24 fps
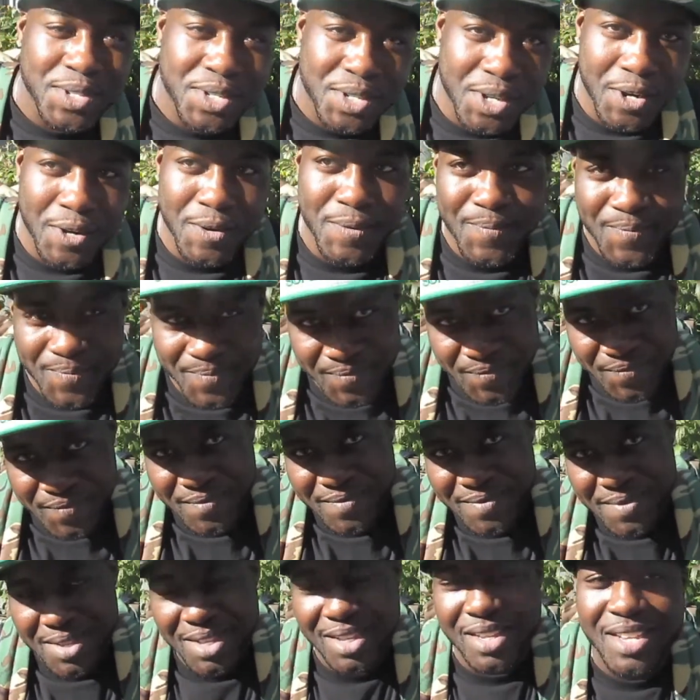So
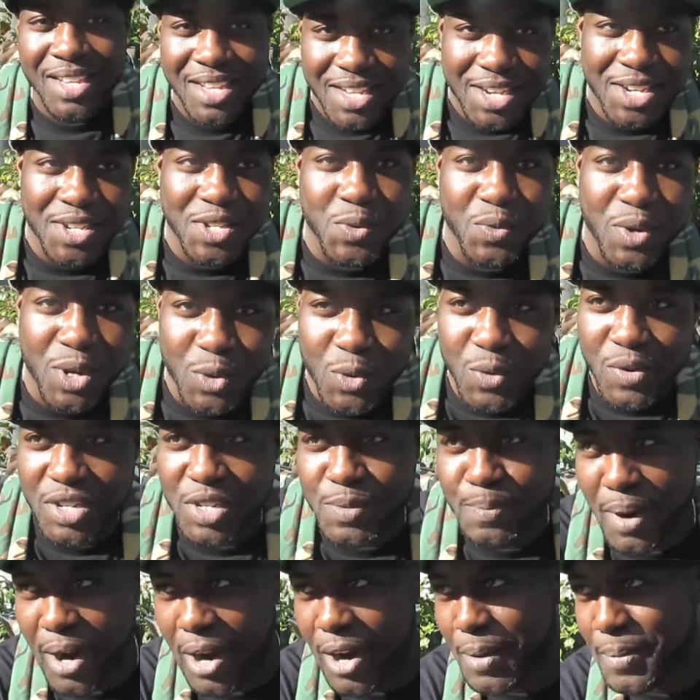he's the one who
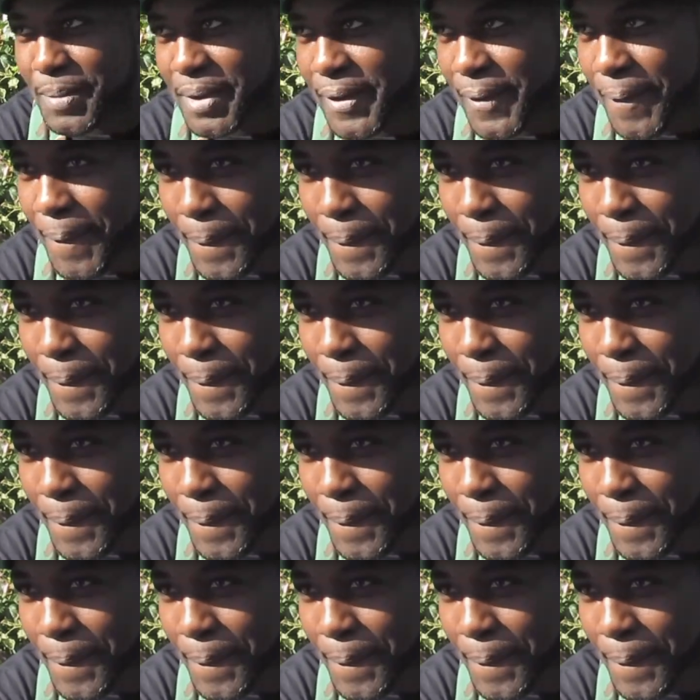inspired me.